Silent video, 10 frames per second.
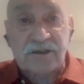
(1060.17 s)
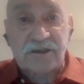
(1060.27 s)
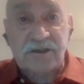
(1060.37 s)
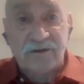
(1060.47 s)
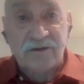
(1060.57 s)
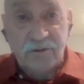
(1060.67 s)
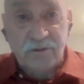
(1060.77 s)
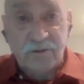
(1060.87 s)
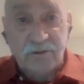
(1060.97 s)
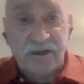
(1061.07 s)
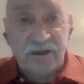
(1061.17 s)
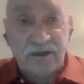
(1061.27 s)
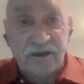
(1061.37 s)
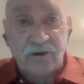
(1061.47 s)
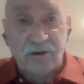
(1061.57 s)
have definite uh,
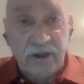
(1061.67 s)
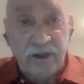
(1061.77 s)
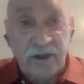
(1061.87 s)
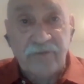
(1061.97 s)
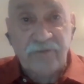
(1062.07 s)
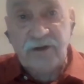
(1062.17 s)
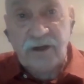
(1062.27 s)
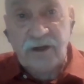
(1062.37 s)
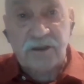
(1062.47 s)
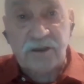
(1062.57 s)
answer, you could say.